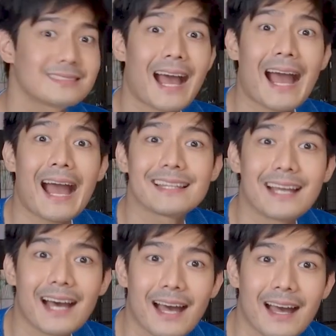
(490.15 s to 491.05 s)

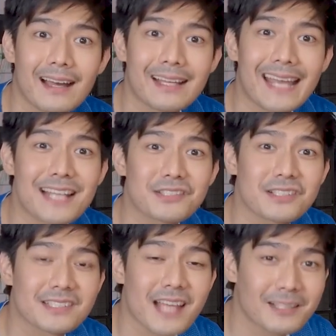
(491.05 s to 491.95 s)
Takada Castle
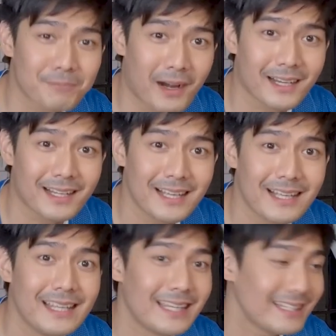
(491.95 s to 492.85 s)
Site Park
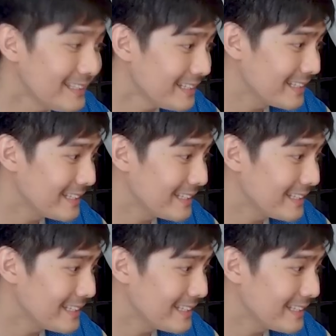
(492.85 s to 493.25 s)
in